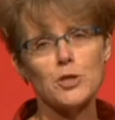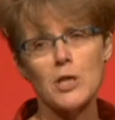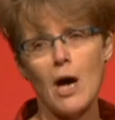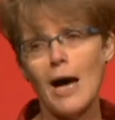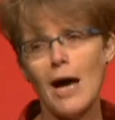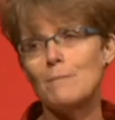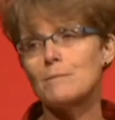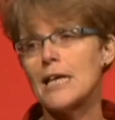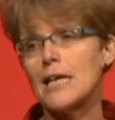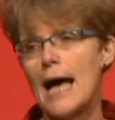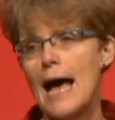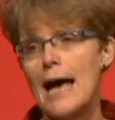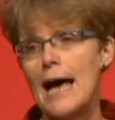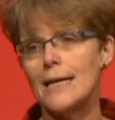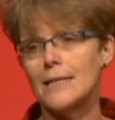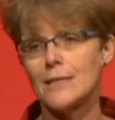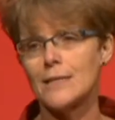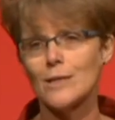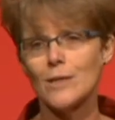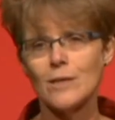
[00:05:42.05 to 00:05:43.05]
times
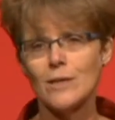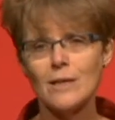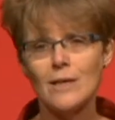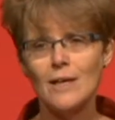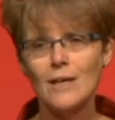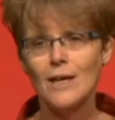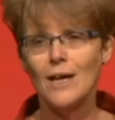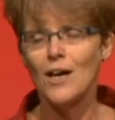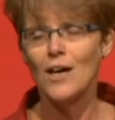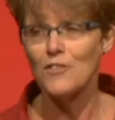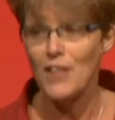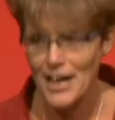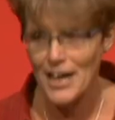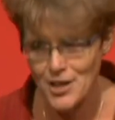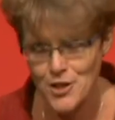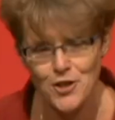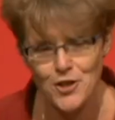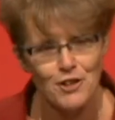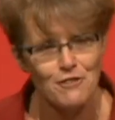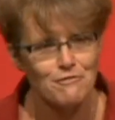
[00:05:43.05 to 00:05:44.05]
ahead.
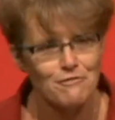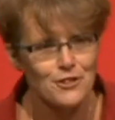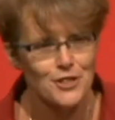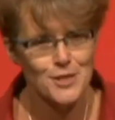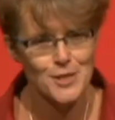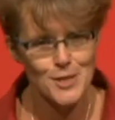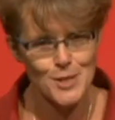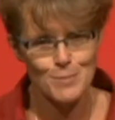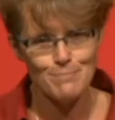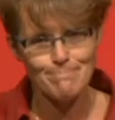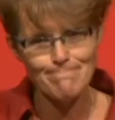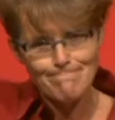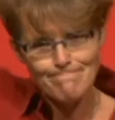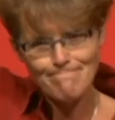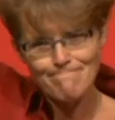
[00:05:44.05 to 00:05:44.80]
Thank you, Conference.